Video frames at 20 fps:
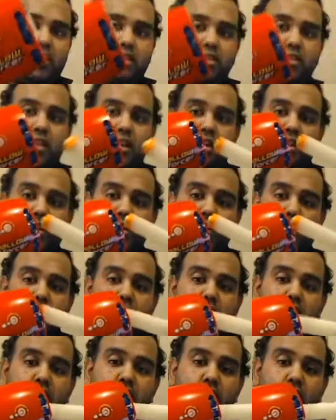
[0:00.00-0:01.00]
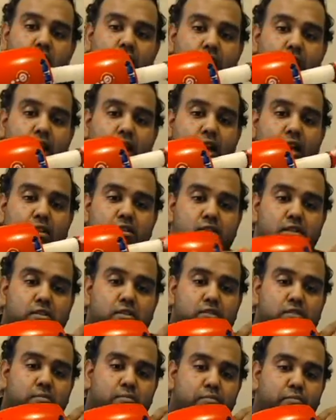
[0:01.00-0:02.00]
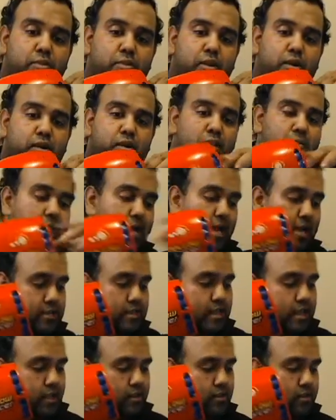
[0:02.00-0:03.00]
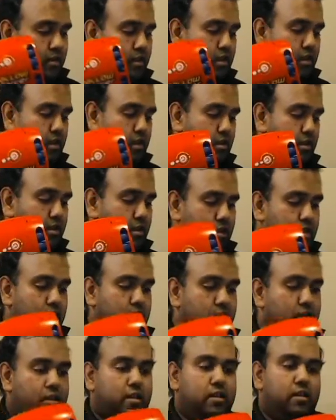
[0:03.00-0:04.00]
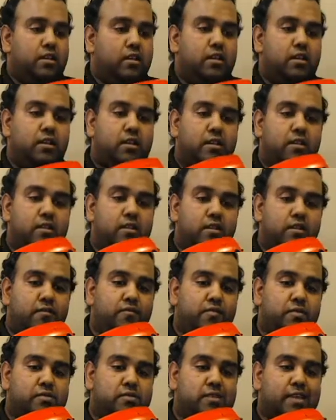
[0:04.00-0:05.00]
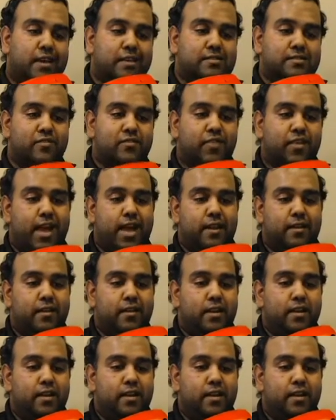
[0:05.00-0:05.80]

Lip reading: there, and just put it all back together again in a few seconds flat.